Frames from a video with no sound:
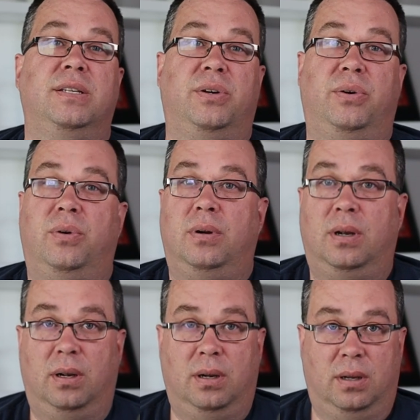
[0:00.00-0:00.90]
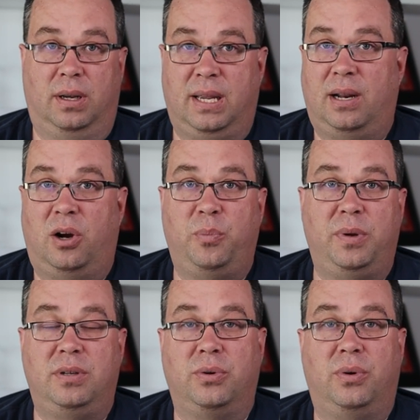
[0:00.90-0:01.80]
So again, I hope
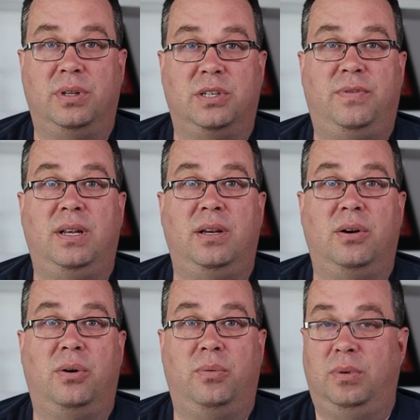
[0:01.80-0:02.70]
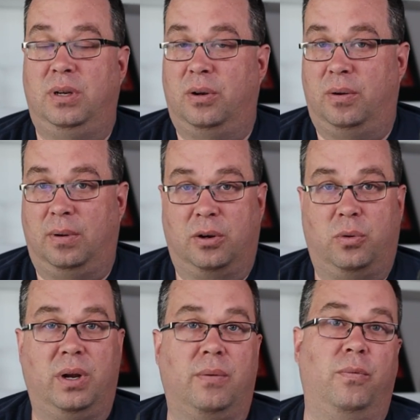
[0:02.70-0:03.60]
you enjoyed this video. You know, a
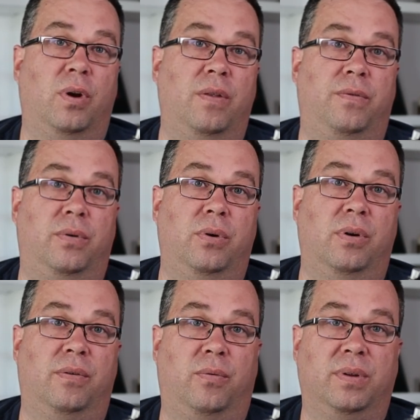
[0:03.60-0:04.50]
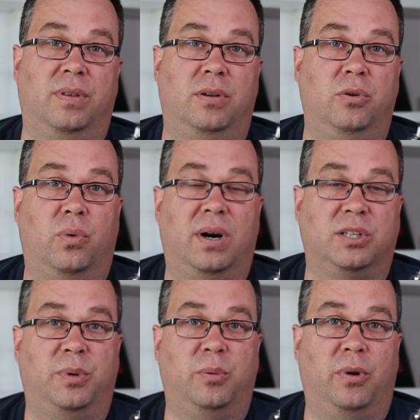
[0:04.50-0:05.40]
quick run through of what the new
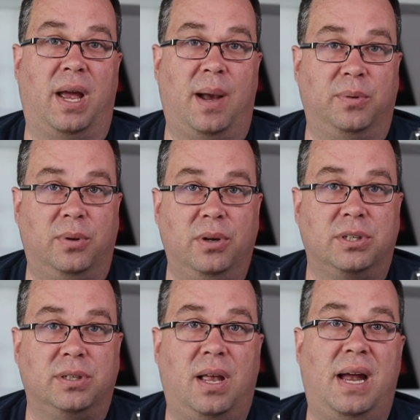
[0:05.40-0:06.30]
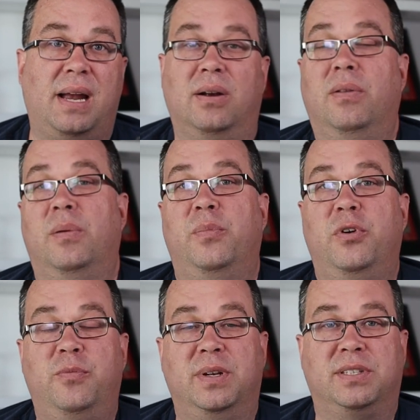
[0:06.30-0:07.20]
Warehouse mobile app looks like on the
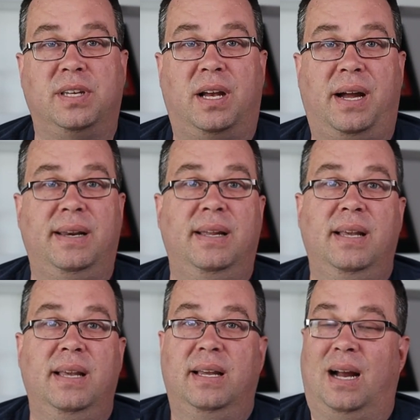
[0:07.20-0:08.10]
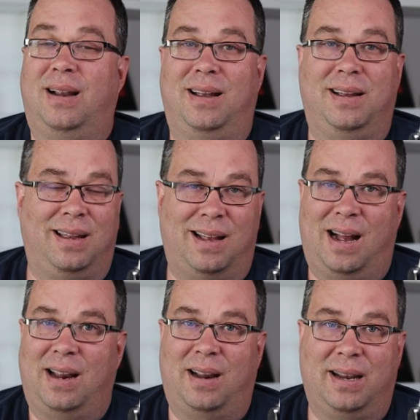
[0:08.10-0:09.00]
movement side. I,
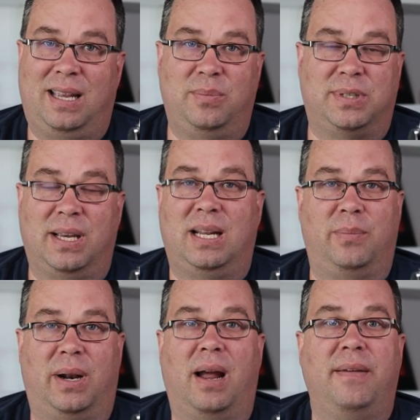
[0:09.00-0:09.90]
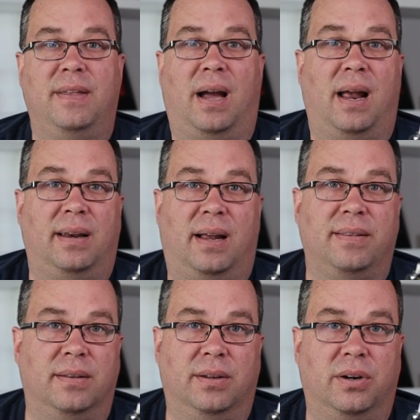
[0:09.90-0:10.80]
I, I, keep saying it, but I think I
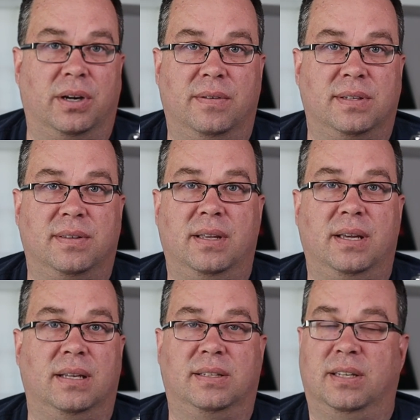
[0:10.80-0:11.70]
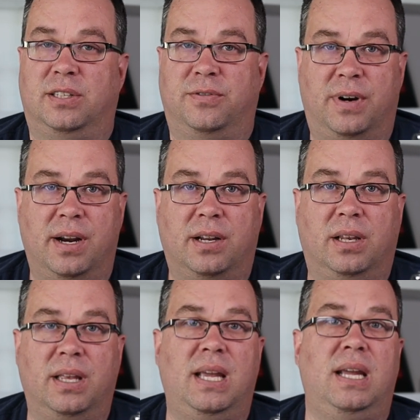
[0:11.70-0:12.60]
like the look of this thing. It's it's very
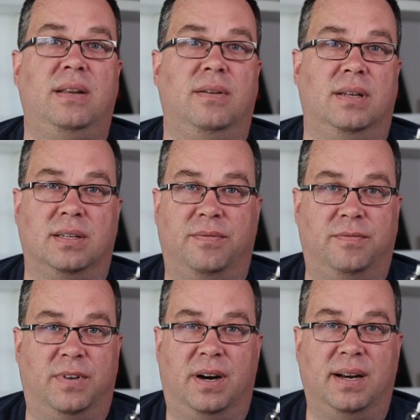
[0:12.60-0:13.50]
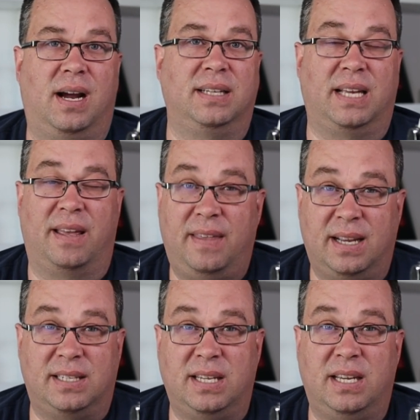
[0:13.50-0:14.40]
clean. It's very nice. I
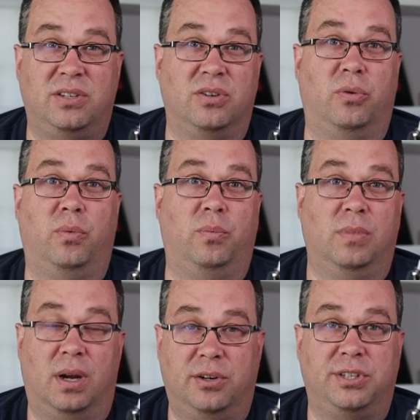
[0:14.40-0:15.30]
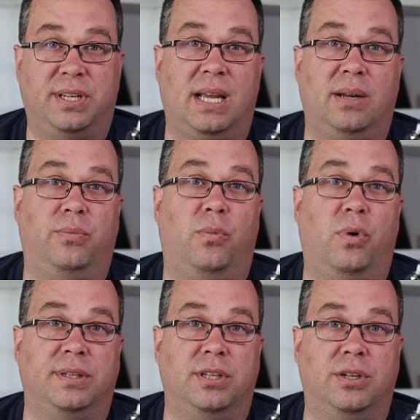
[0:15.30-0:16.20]
think it's easier to understand
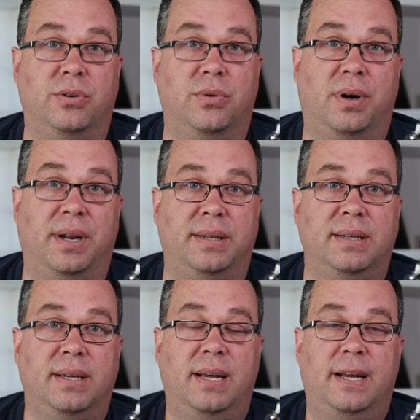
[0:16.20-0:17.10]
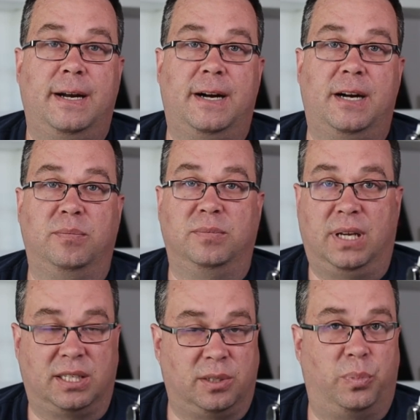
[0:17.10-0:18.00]
what to do on it. Um,
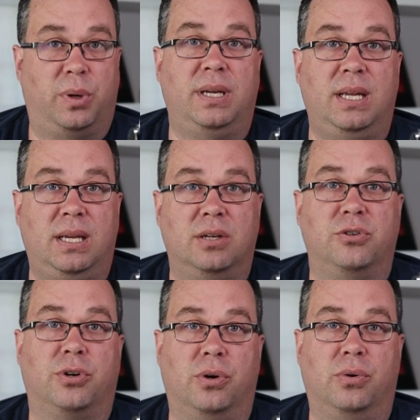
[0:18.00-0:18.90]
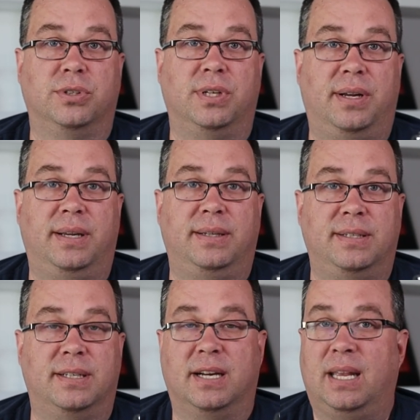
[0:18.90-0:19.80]
got some pretty neat controls on
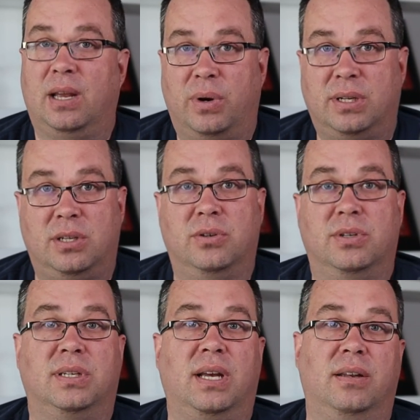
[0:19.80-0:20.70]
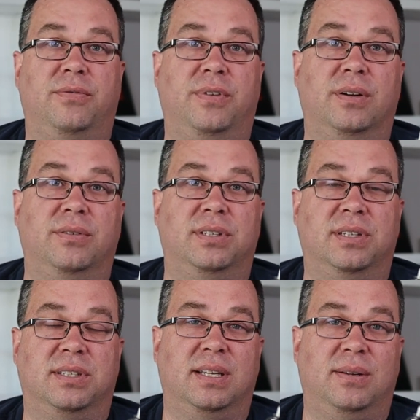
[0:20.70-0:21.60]
it. Uh, I uh, can't wait to use this out in the field just
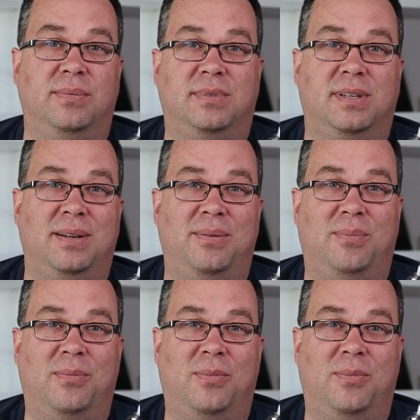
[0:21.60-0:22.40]
to see see